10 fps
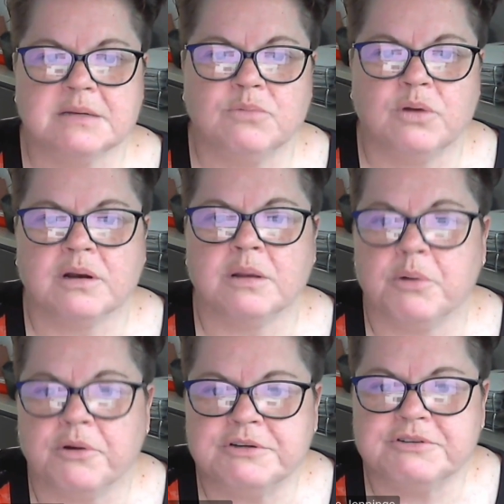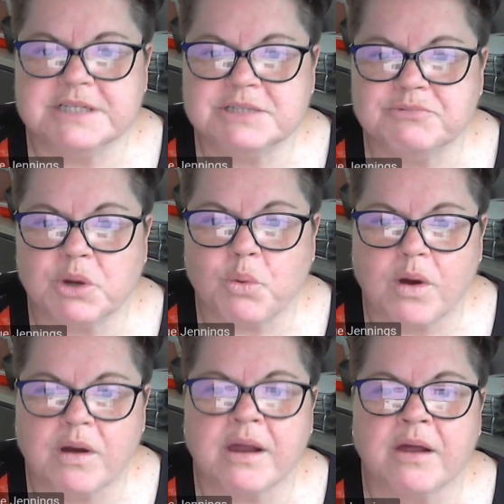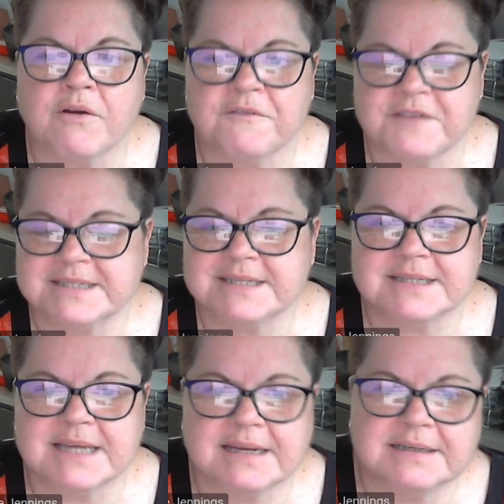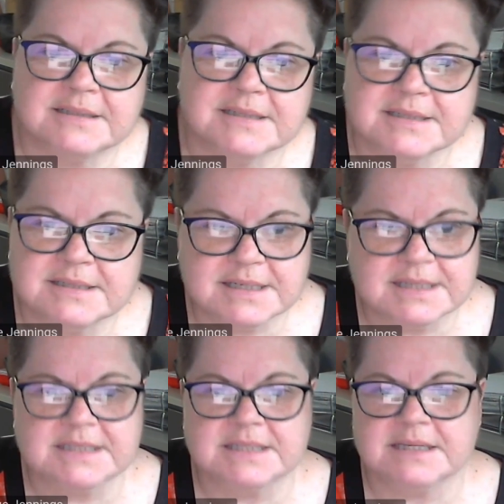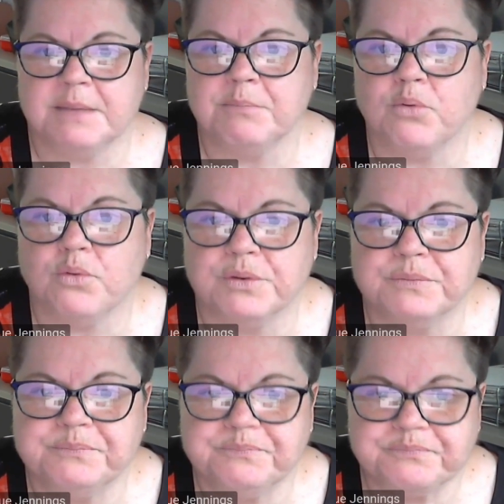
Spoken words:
what laboratories require of us as collectors is important.